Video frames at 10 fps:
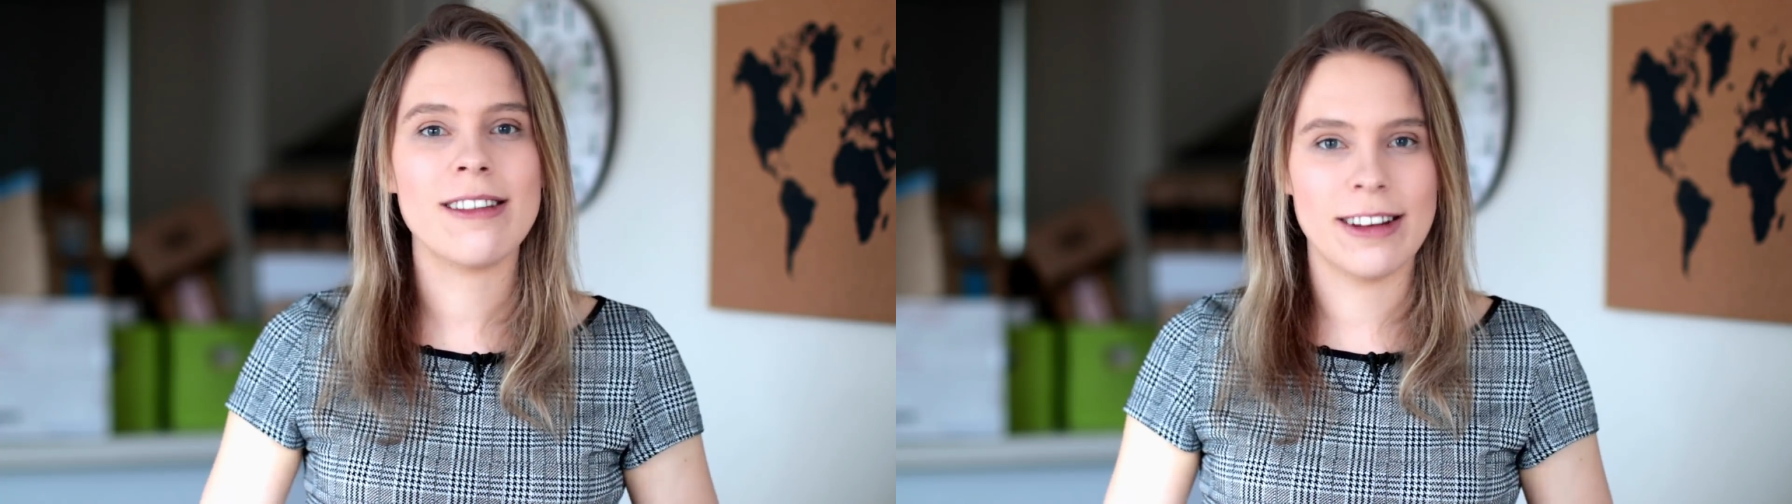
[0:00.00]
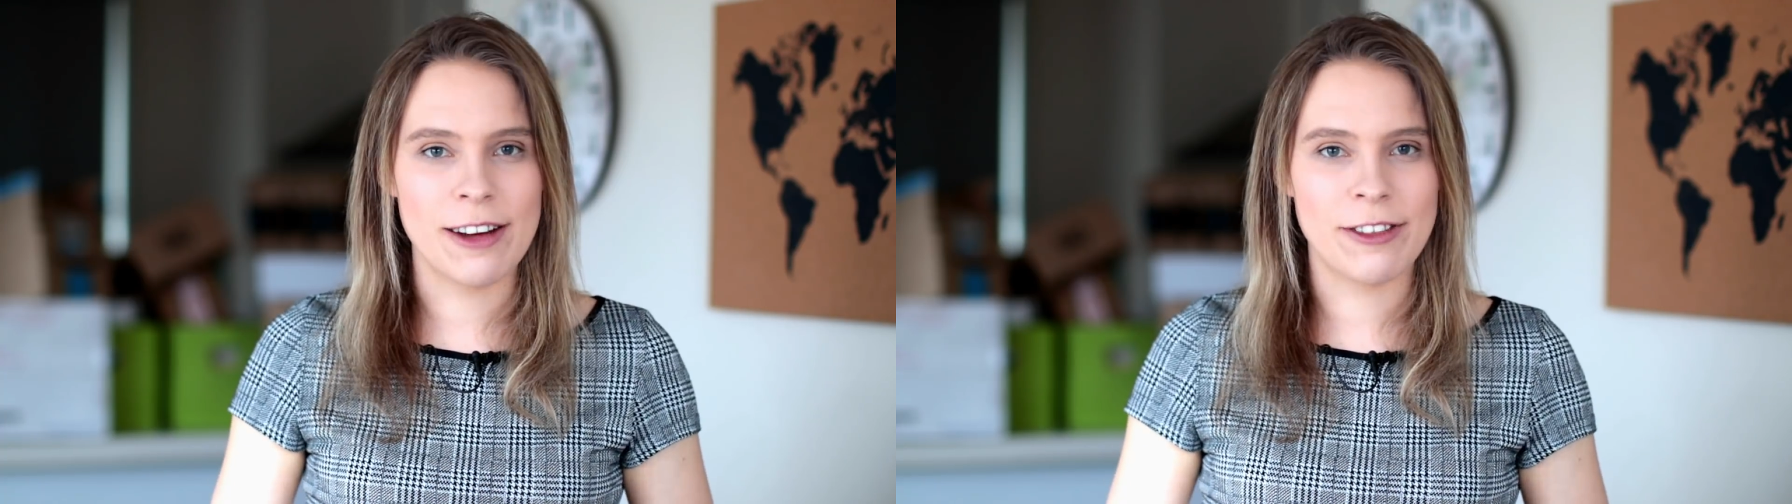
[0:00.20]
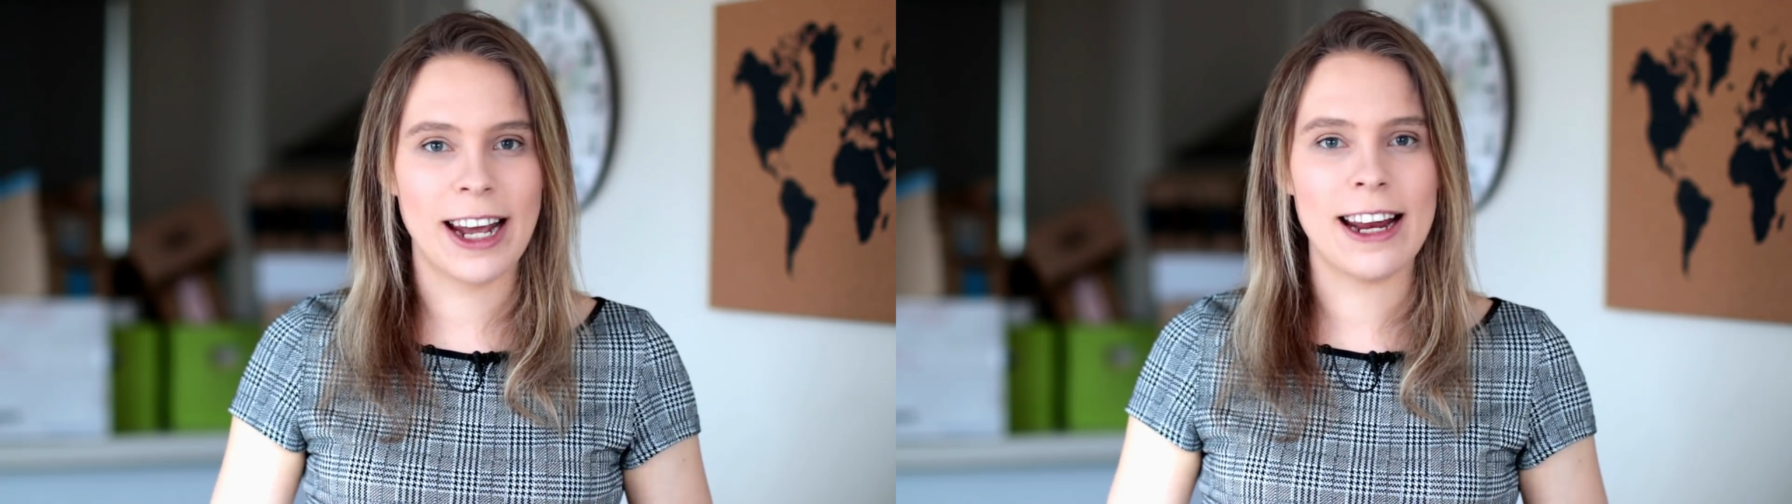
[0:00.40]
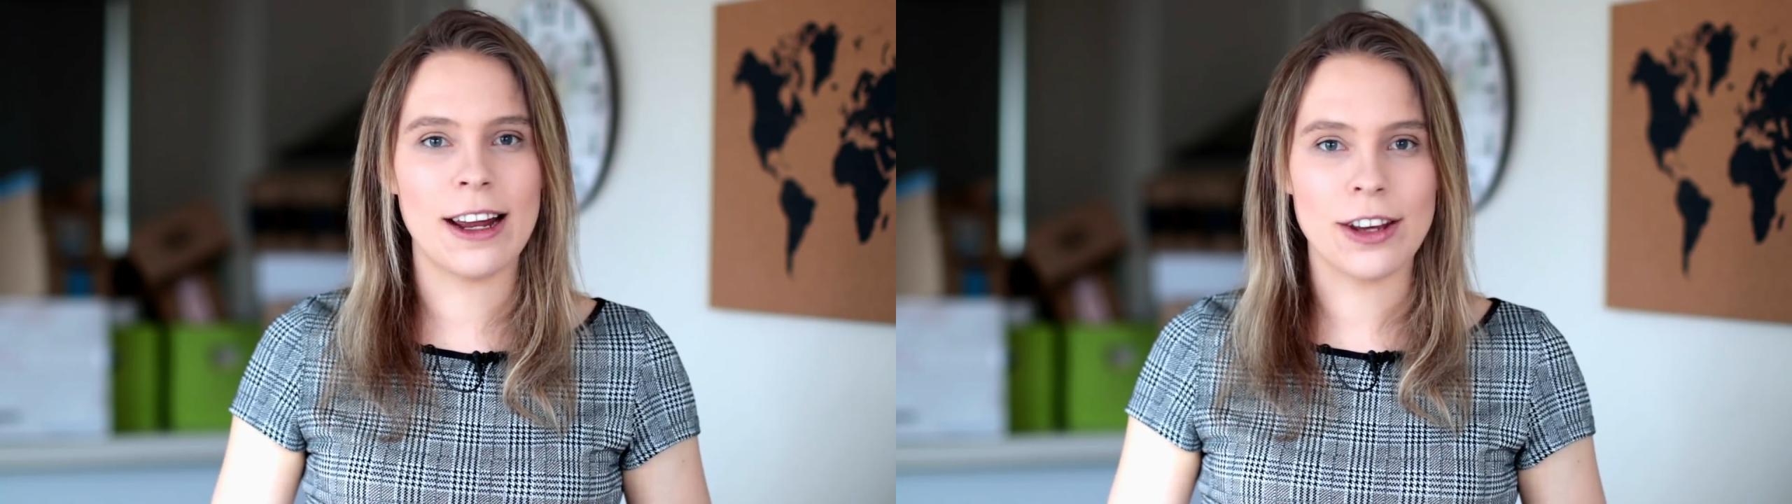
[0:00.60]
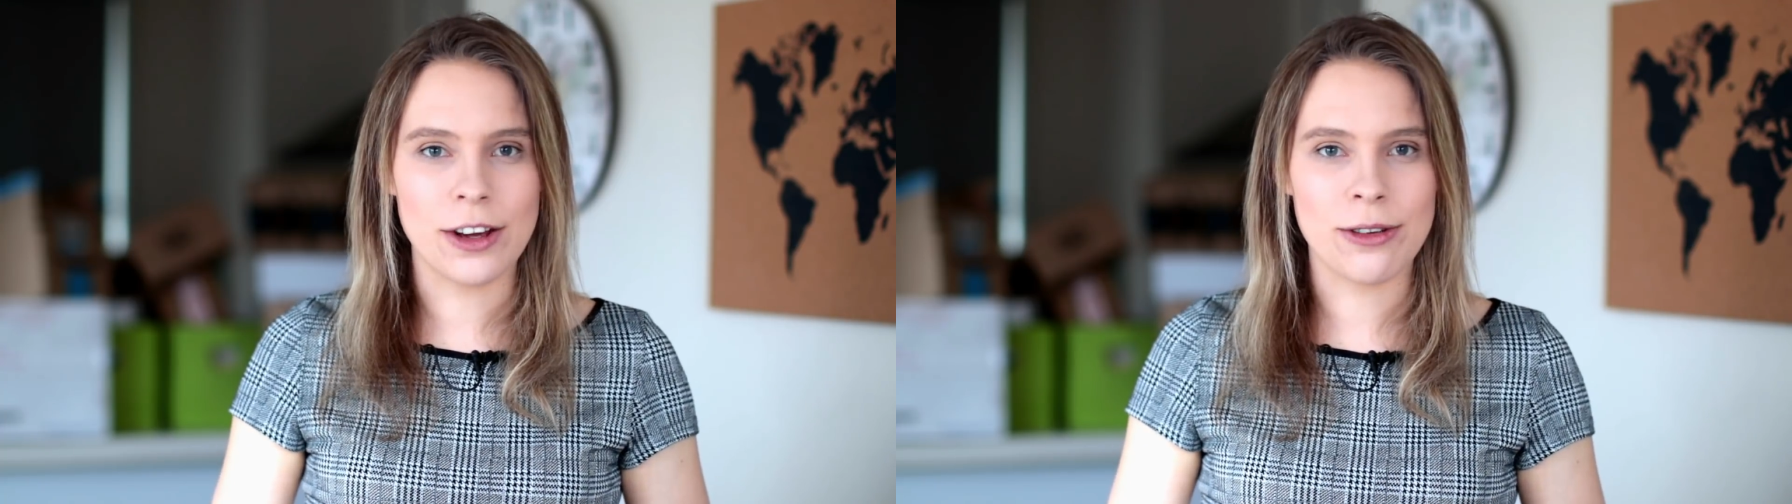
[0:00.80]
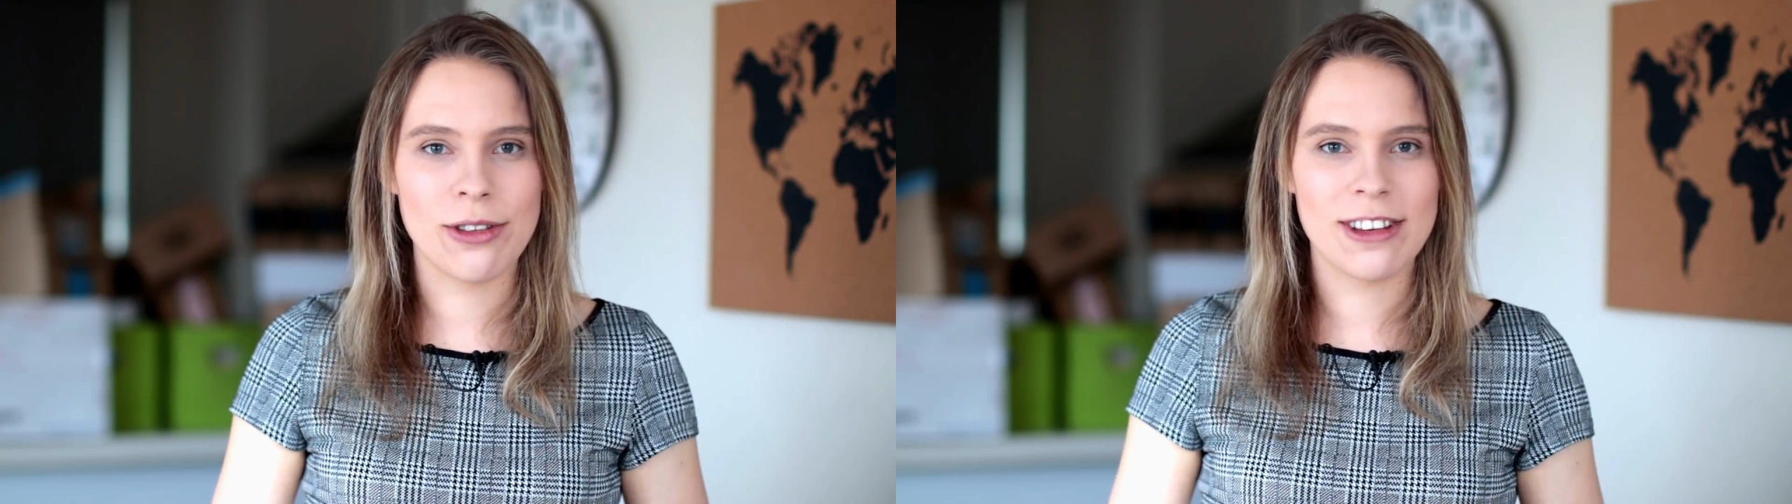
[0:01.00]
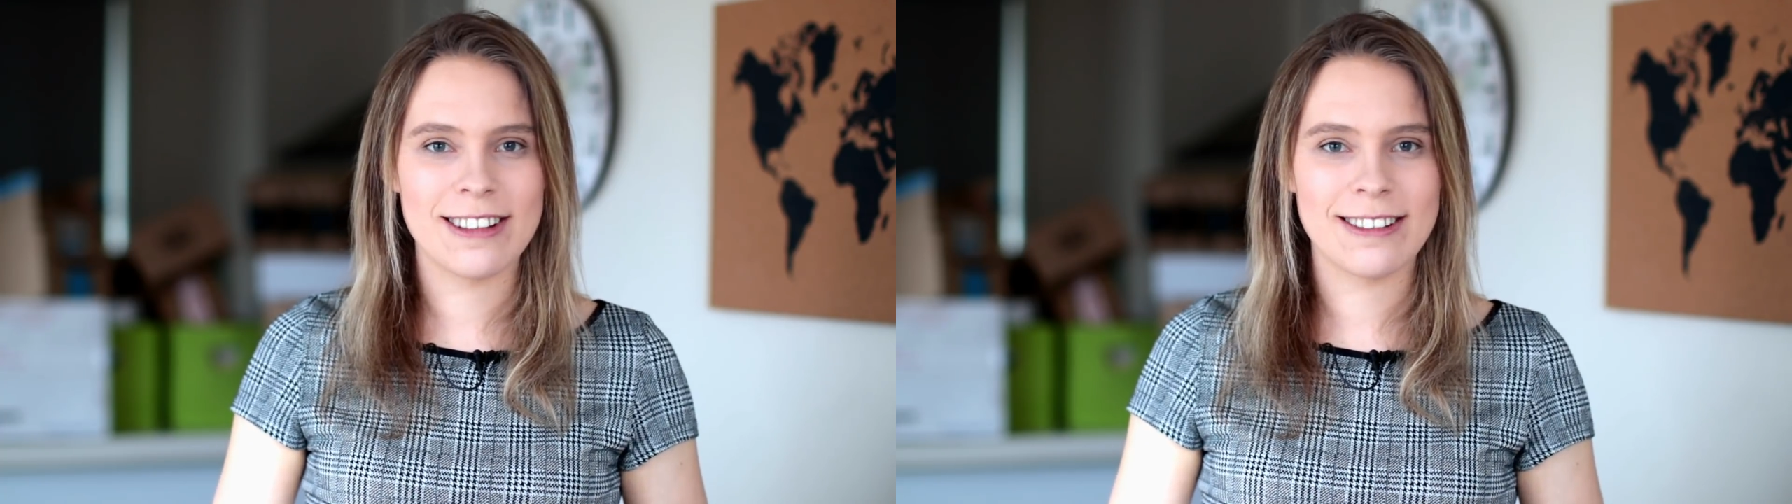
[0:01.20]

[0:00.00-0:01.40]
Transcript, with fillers: to navigate and use.